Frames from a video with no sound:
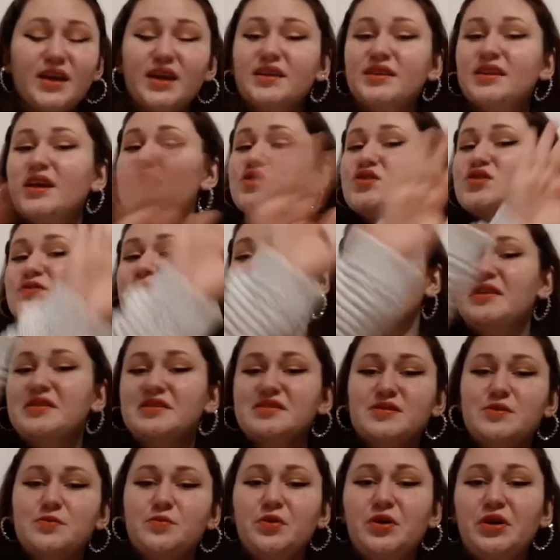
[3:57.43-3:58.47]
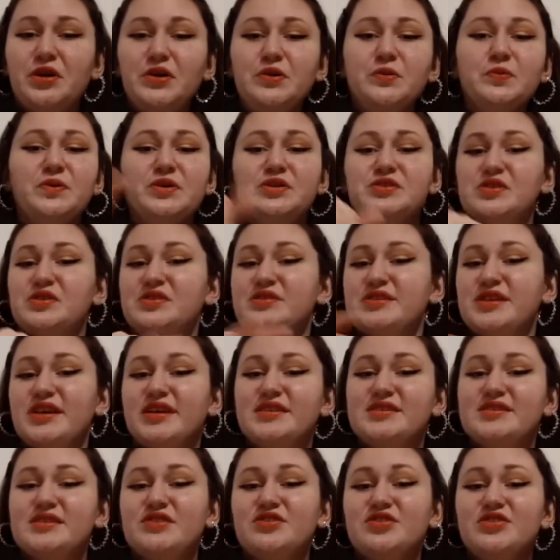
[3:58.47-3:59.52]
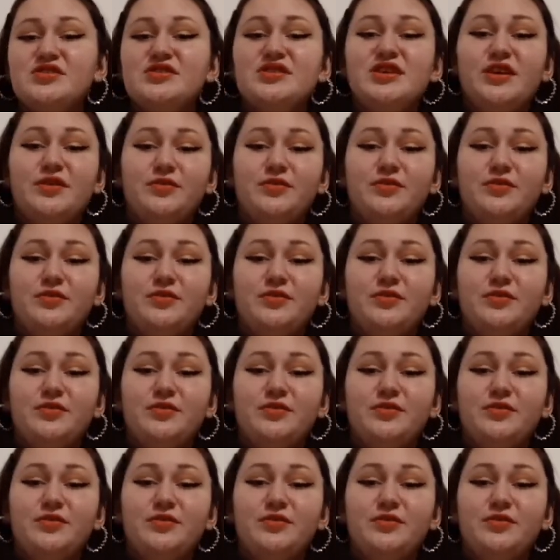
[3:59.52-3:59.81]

That's just fantasy world. We don't take it seriously.